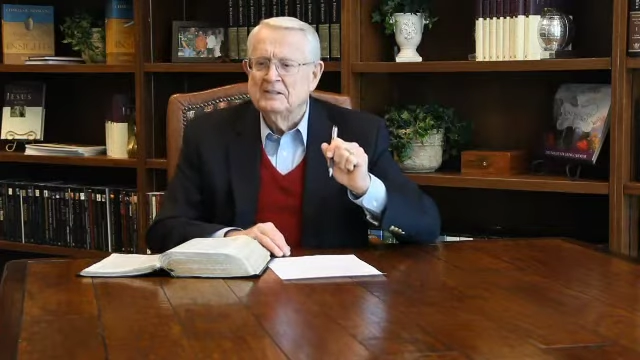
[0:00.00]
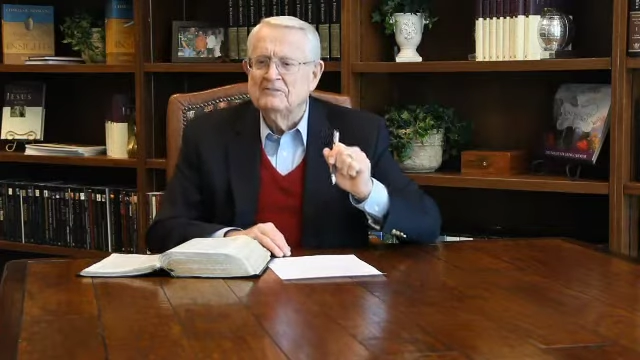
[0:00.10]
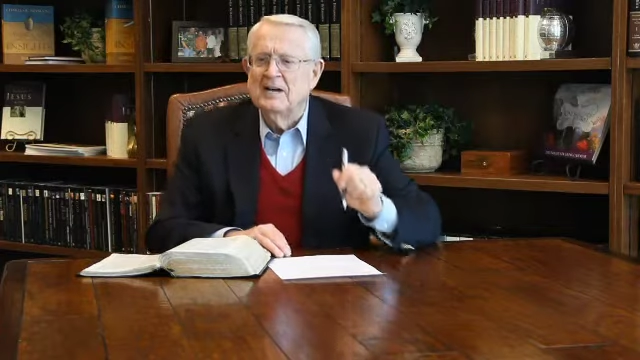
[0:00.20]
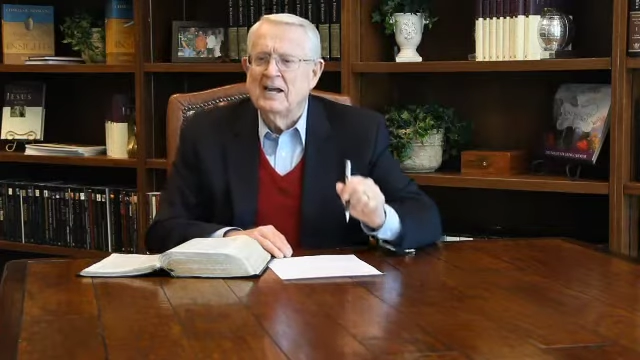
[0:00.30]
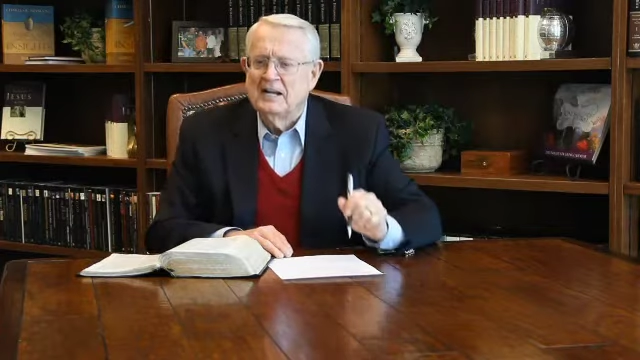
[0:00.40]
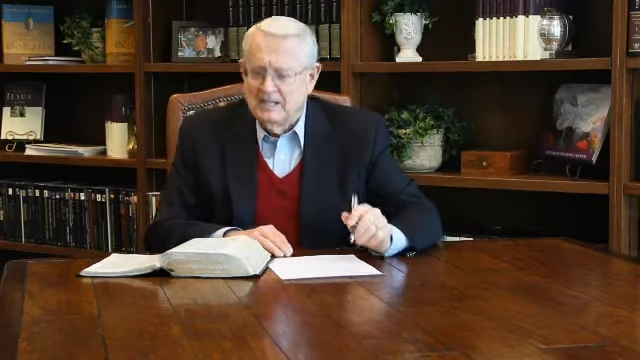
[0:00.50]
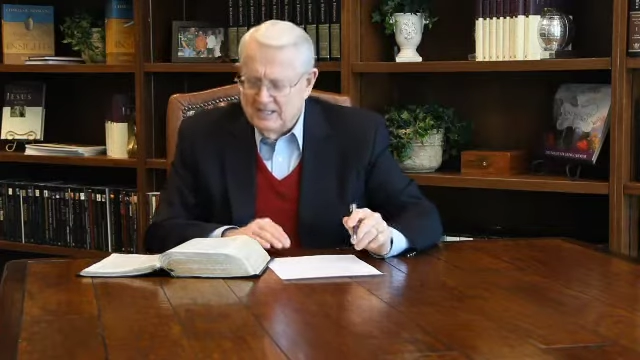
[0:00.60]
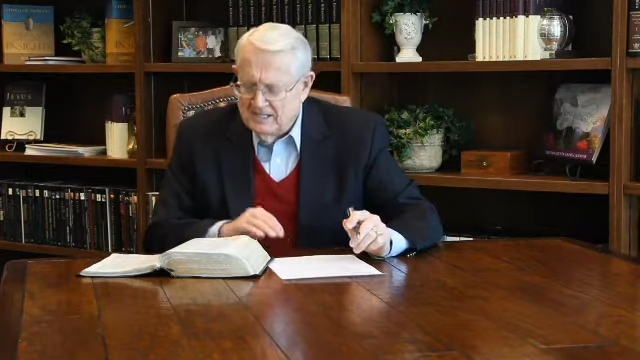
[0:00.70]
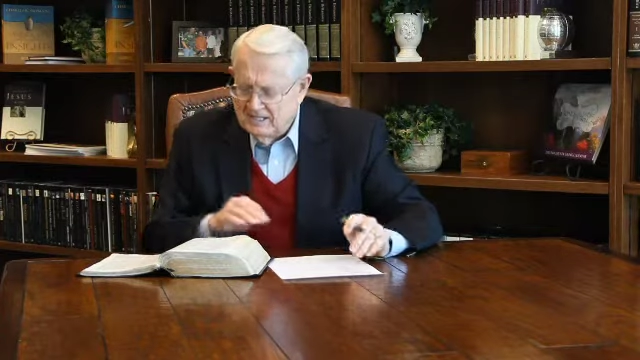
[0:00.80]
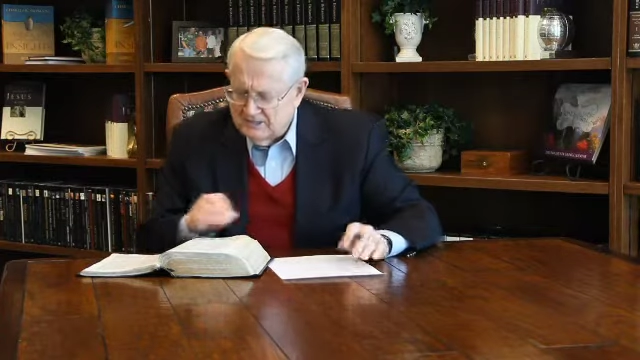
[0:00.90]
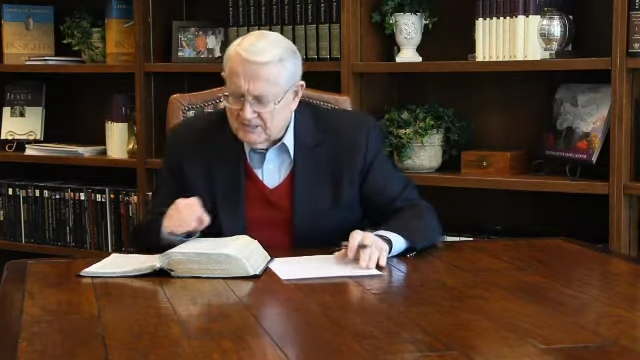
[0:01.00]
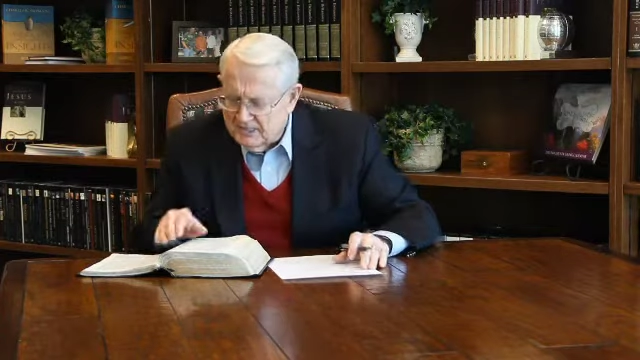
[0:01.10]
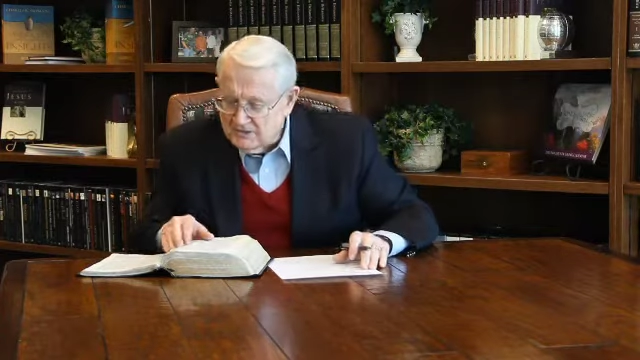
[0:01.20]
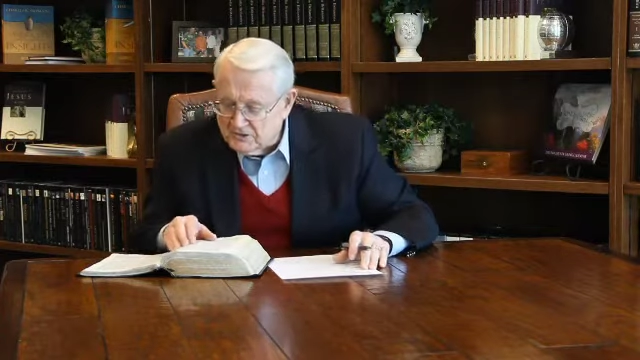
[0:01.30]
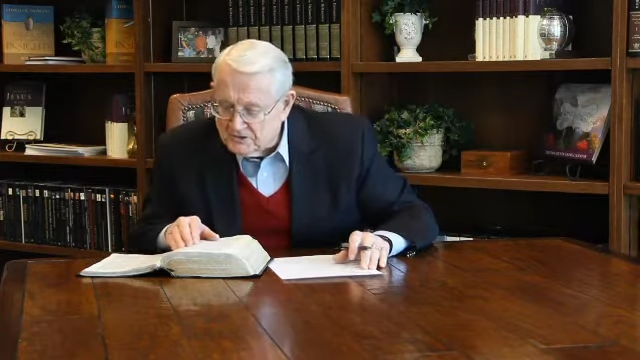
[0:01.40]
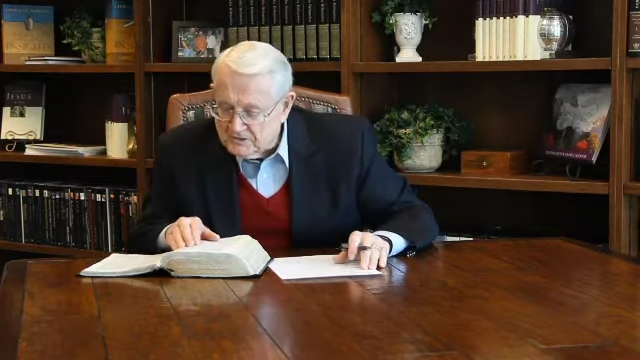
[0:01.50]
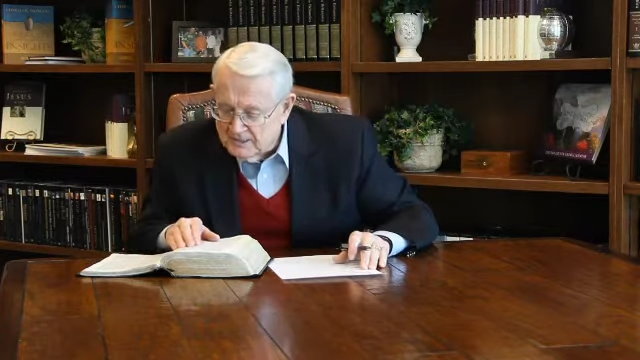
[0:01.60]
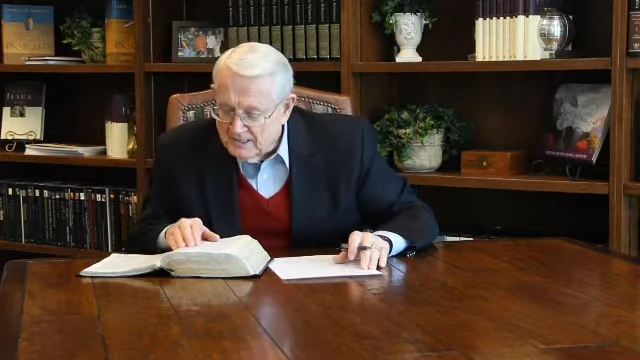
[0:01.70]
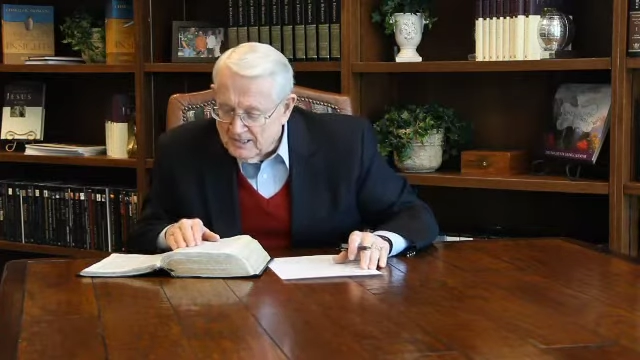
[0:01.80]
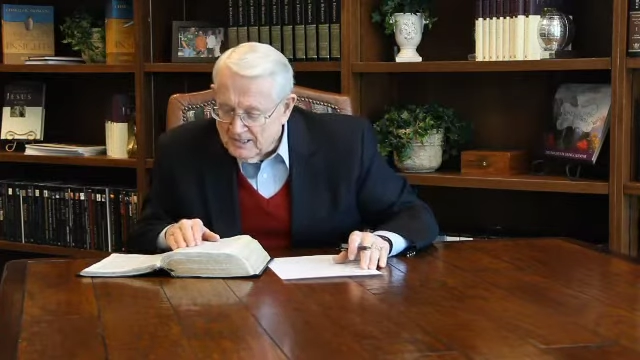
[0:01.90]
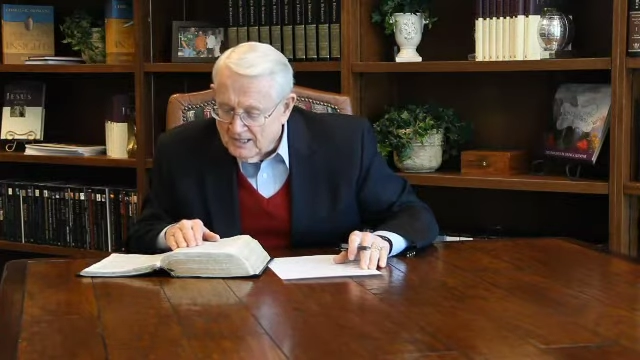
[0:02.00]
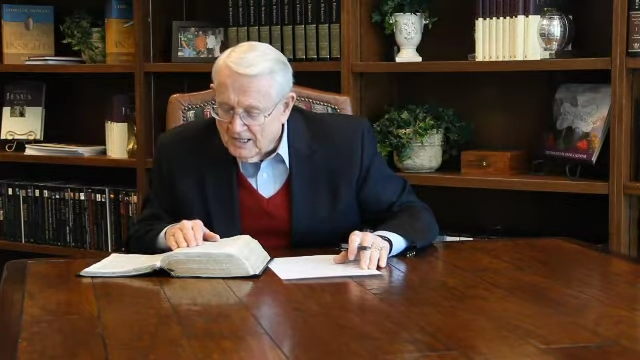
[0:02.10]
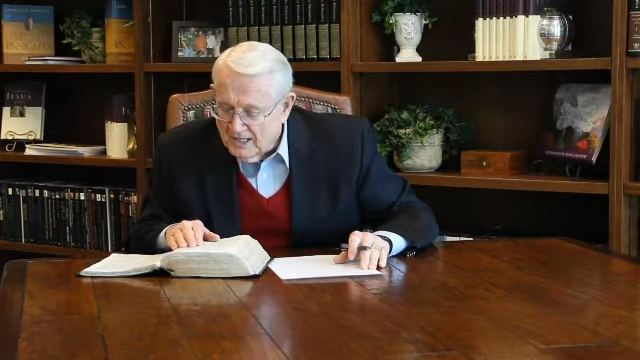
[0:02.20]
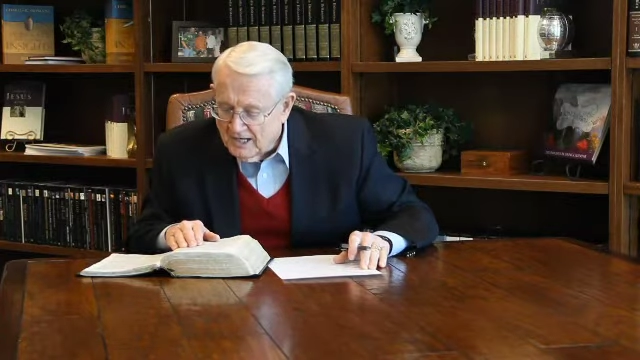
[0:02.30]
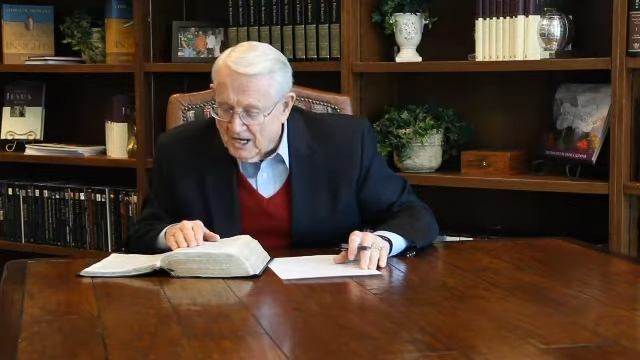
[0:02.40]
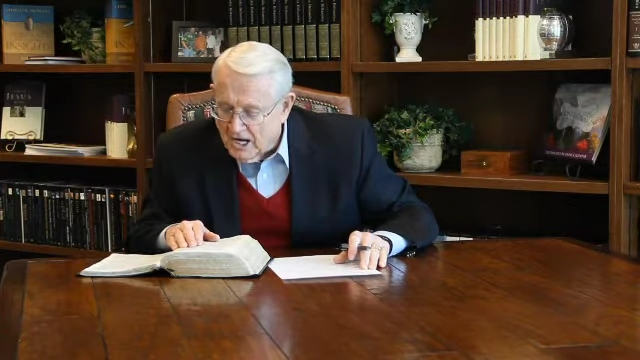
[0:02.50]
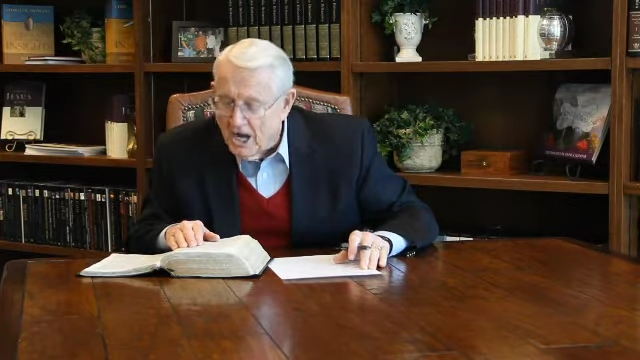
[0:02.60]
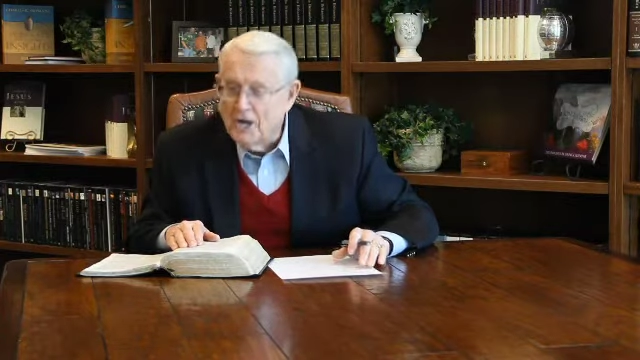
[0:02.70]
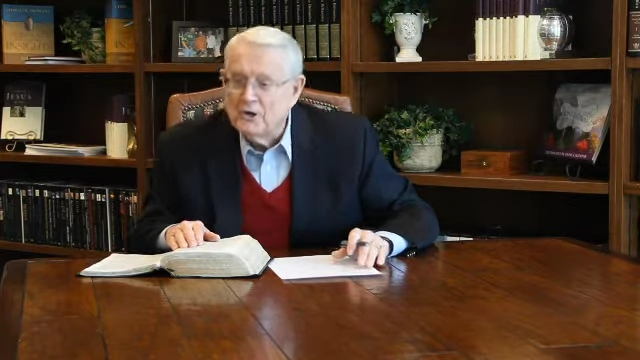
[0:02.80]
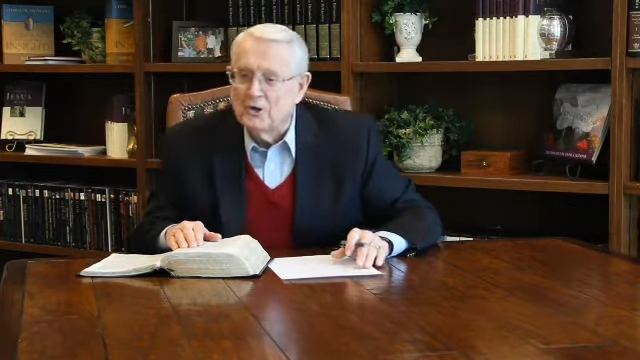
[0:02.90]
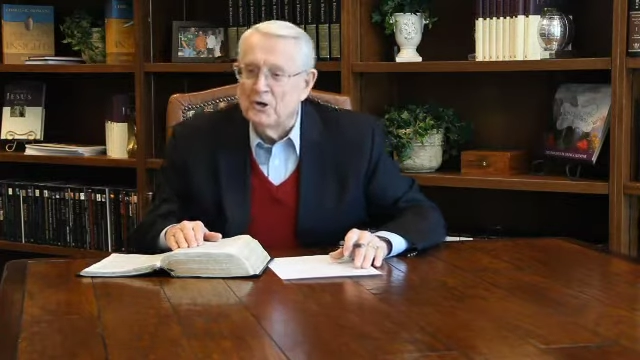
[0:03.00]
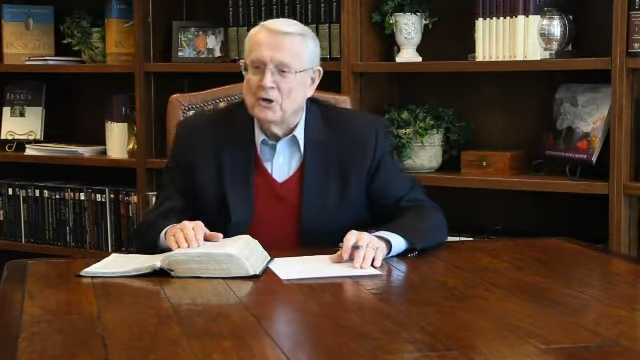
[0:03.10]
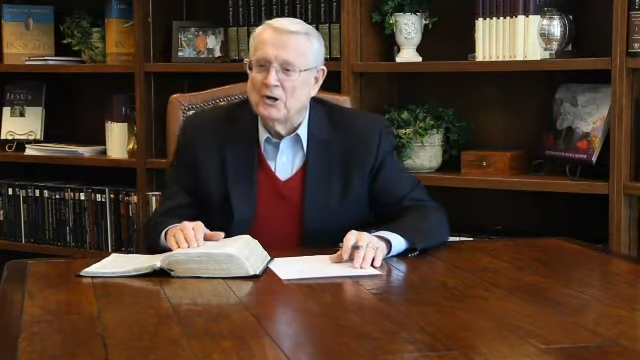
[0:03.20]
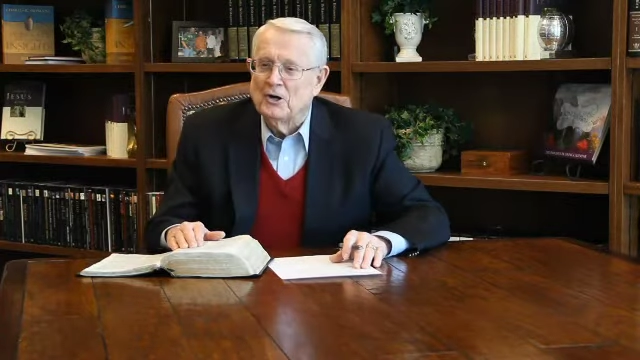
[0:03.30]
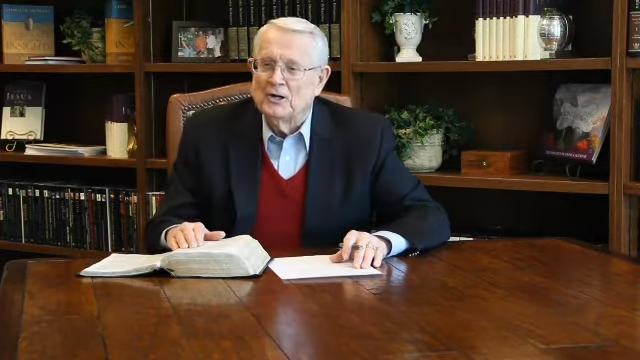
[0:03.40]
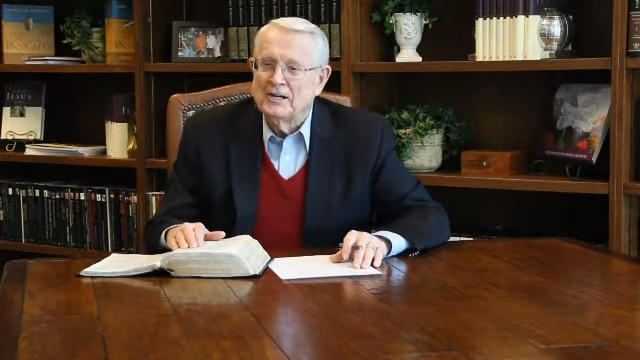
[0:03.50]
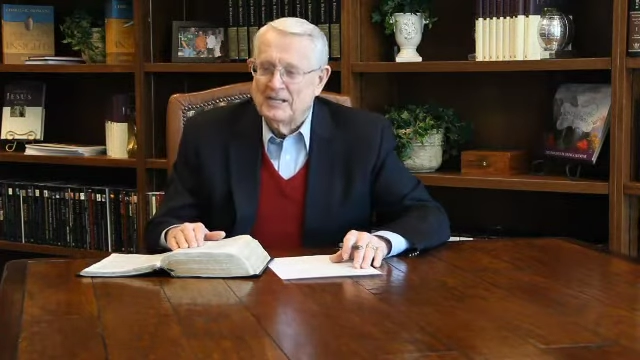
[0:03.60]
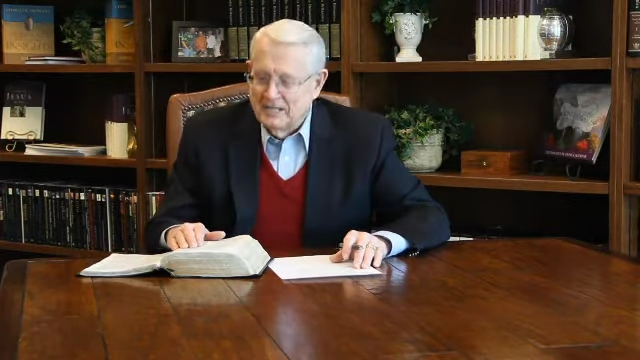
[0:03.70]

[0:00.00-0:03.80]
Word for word: Finally, it says, honor her